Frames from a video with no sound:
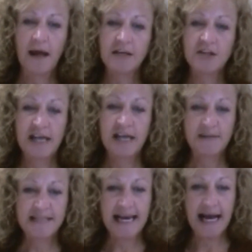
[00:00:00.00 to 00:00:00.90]
and she kept
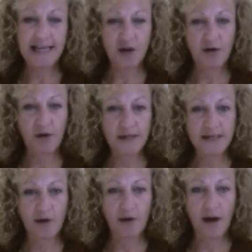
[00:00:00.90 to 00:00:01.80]
saying, I don't know what's
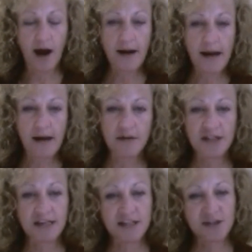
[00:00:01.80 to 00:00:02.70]
going on here,
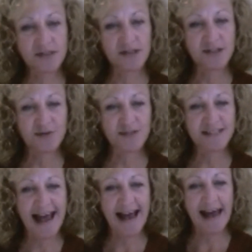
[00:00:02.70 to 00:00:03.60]
because she
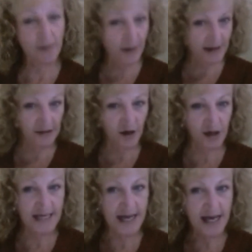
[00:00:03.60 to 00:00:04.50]
was and I went and
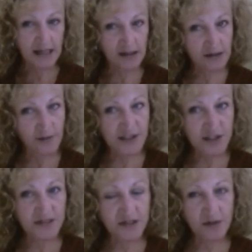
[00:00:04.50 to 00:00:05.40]
looked at what
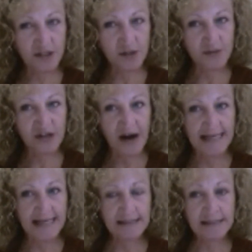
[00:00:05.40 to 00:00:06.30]
she was doing. She was
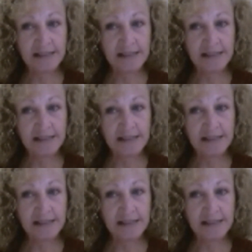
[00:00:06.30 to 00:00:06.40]
trying